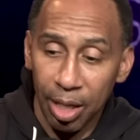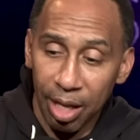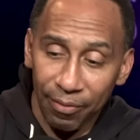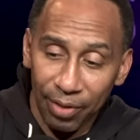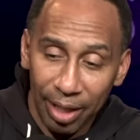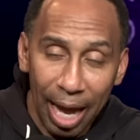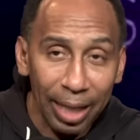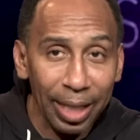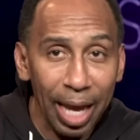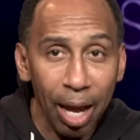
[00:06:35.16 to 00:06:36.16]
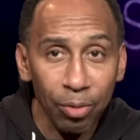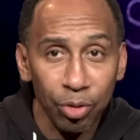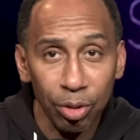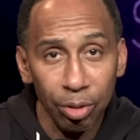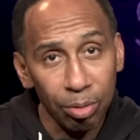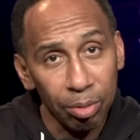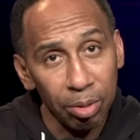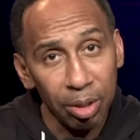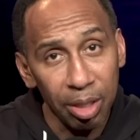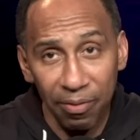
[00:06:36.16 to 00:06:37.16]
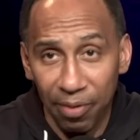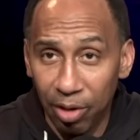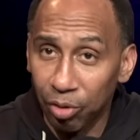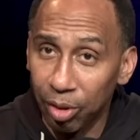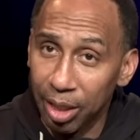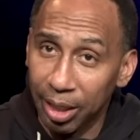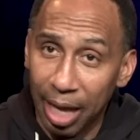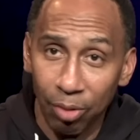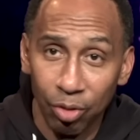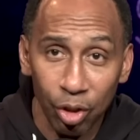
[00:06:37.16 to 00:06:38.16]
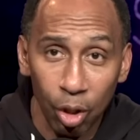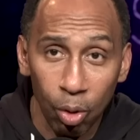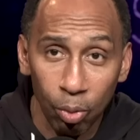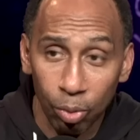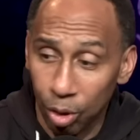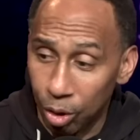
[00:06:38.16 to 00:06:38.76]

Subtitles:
If you got a couch, eventually the couch is old.